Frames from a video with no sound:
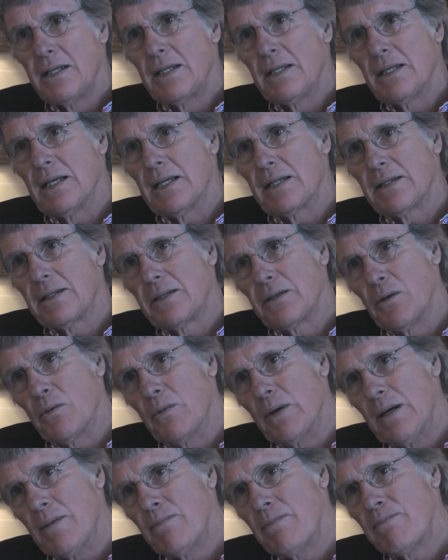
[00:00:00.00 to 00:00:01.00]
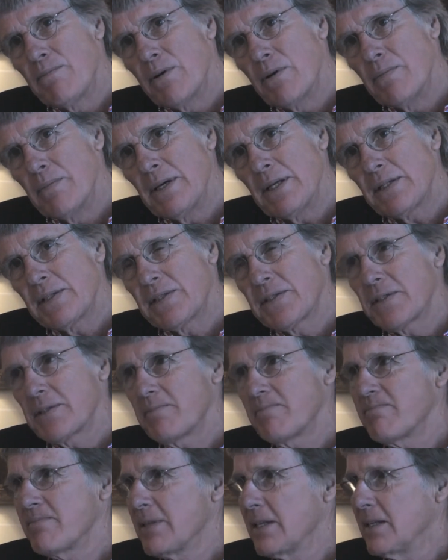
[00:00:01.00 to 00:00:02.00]
that the web permits.
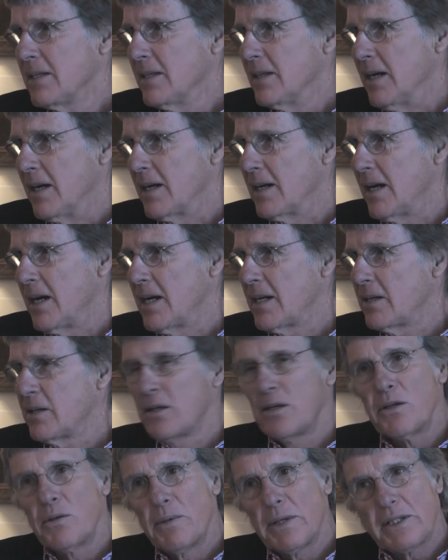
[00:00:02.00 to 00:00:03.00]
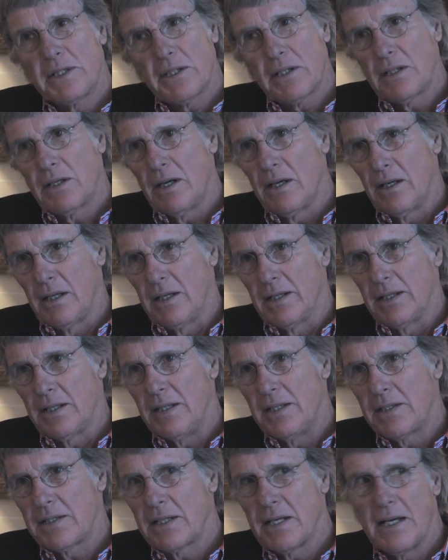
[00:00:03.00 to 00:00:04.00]
I don't know what to call it.
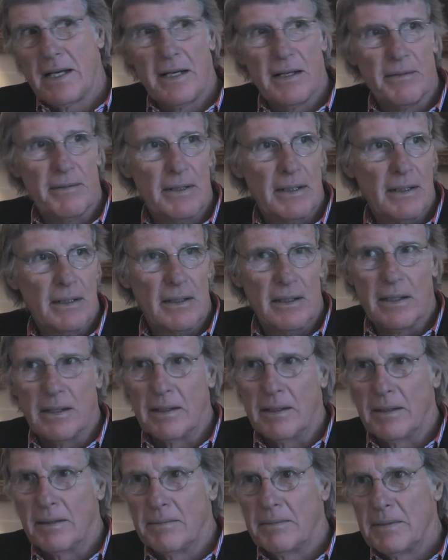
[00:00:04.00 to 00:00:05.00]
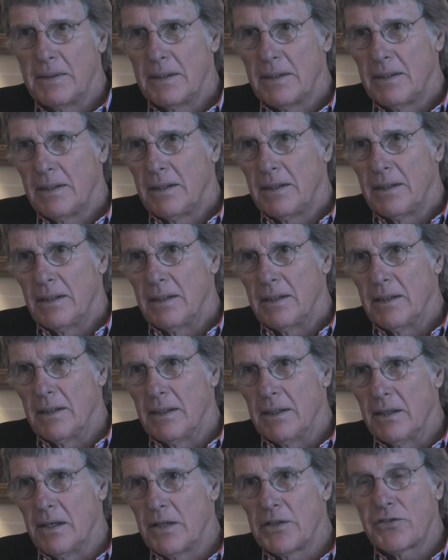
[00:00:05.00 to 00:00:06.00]
He's kind of
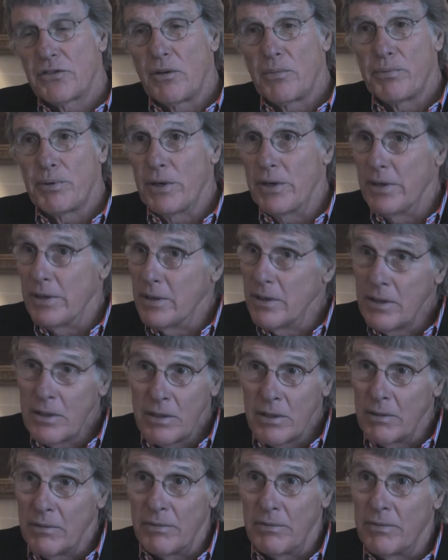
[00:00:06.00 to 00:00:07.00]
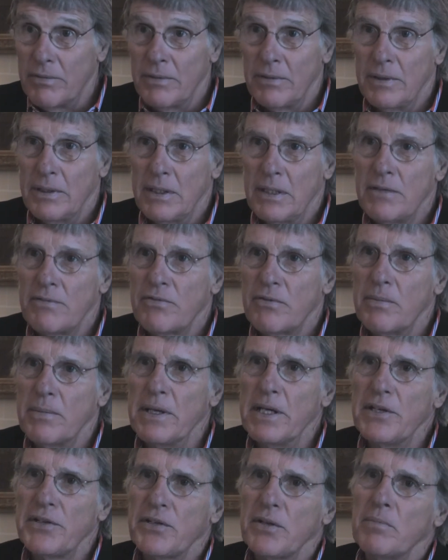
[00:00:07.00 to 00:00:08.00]
an entrepreneur of
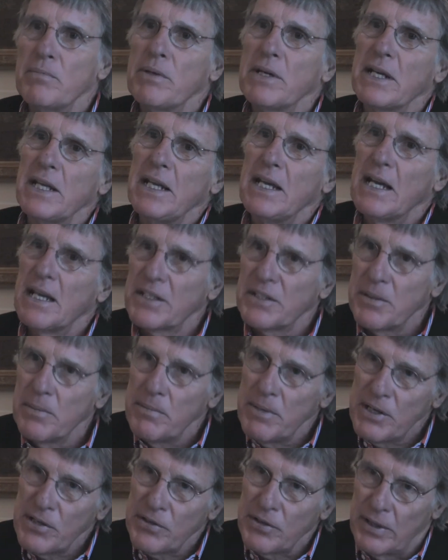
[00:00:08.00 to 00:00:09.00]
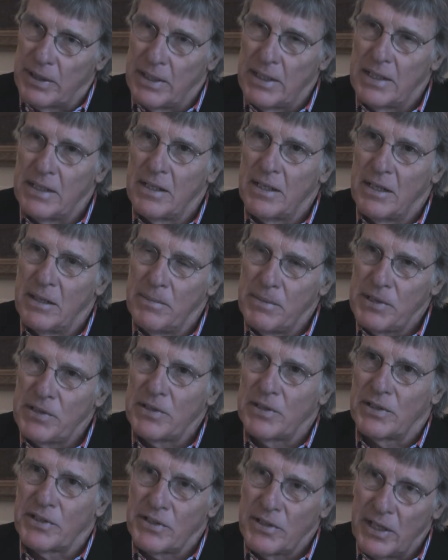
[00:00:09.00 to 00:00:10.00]
information, but he has a mission, and the
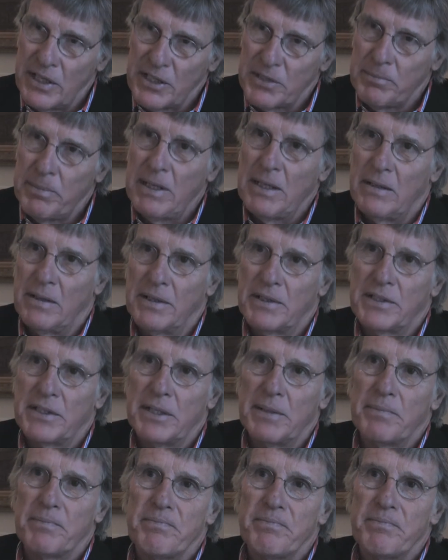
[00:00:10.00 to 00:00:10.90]
mission's transparency.